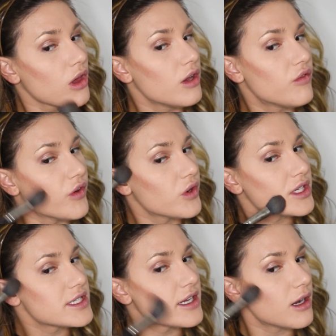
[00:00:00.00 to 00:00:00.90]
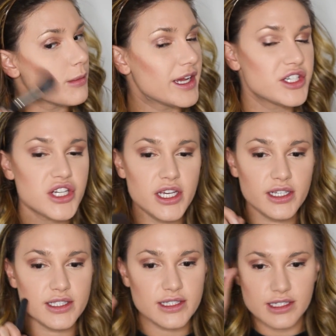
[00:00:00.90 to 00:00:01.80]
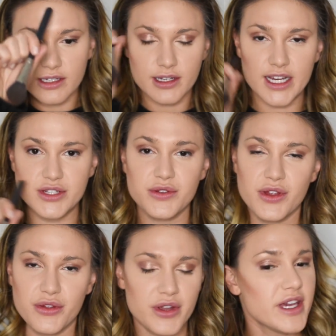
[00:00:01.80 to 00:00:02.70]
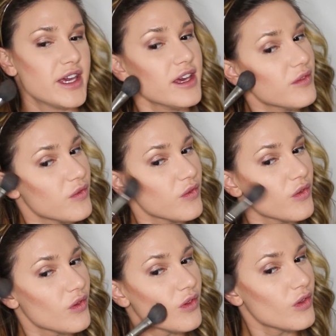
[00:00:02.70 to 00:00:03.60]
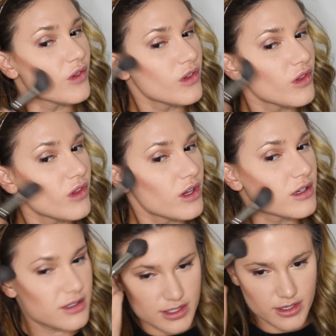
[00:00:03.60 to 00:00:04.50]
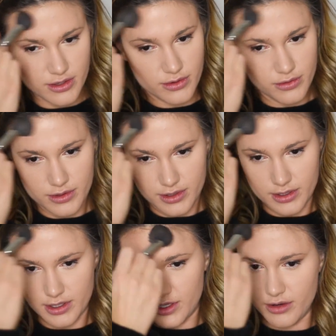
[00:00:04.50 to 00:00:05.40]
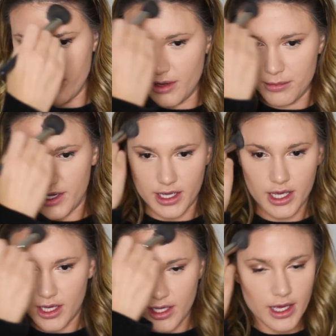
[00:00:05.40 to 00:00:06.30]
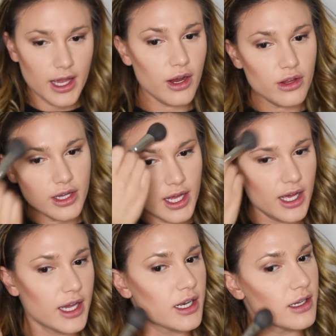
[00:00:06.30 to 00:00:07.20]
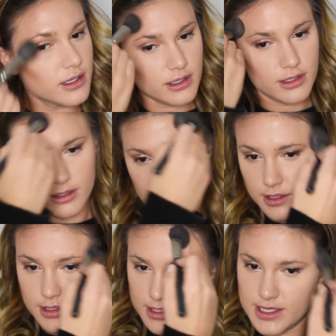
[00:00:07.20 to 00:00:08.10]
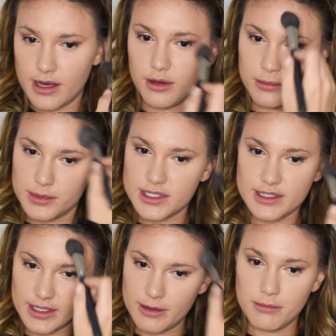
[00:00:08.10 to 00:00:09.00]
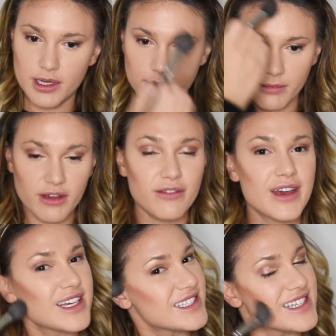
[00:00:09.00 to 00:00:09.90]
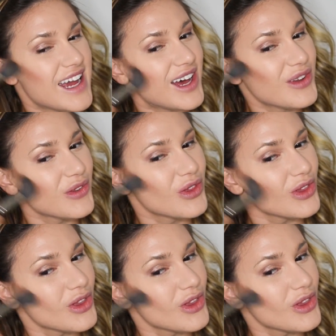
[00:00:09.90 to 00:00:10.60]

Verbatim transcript: and focus it on my cheeks. I do the three E. So around my hairline to help slim my face down.